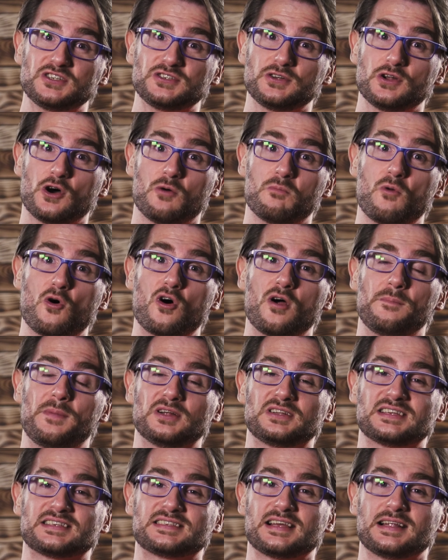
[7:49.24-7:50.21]
to know more
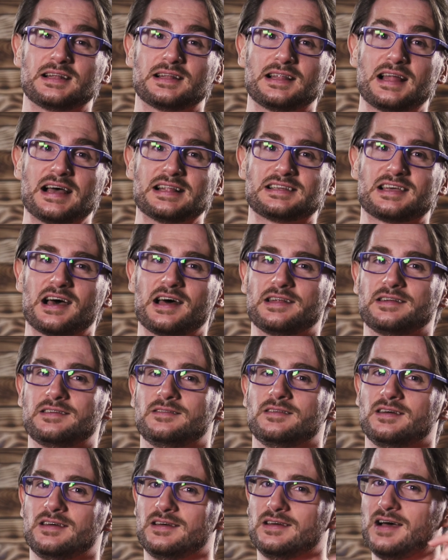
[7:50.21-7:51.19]
about the Sinden Lightgun,
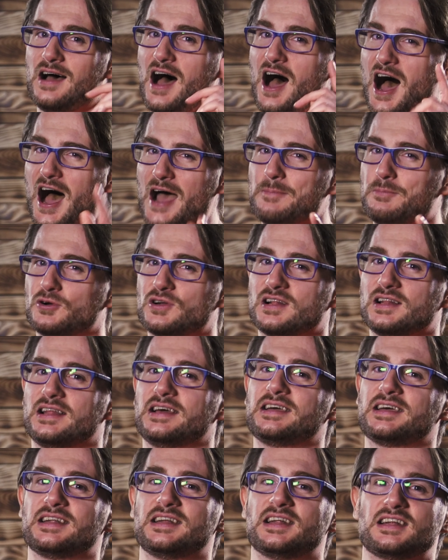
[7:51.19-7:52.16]
I put a
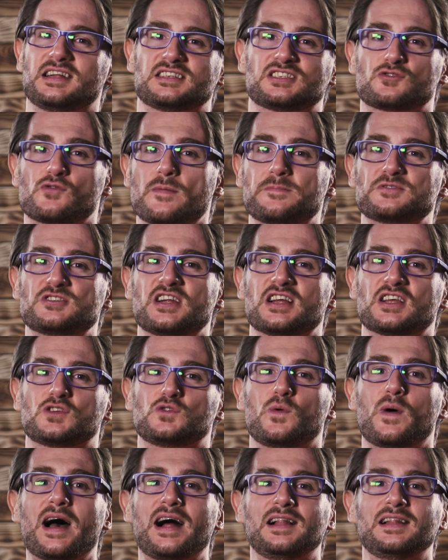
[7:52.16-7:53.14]
link in the description as
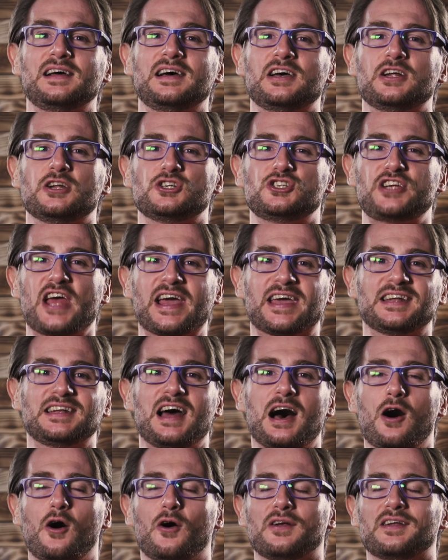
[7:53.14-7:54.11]
well. Check it
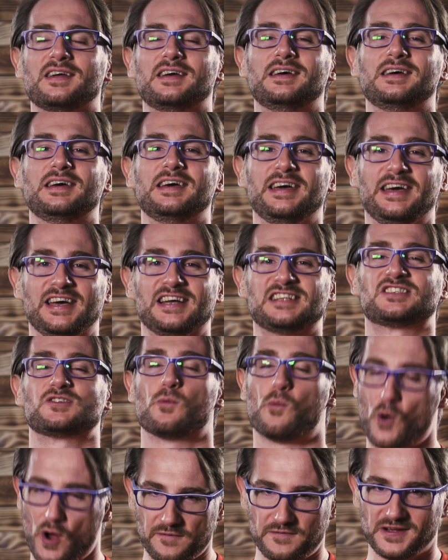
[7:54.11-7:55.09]
out, it's
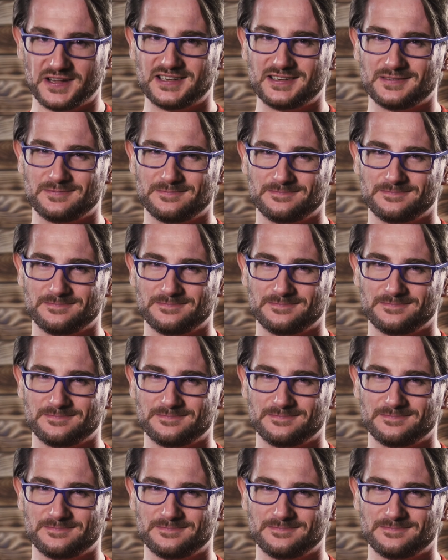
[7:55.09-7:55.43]
worth it.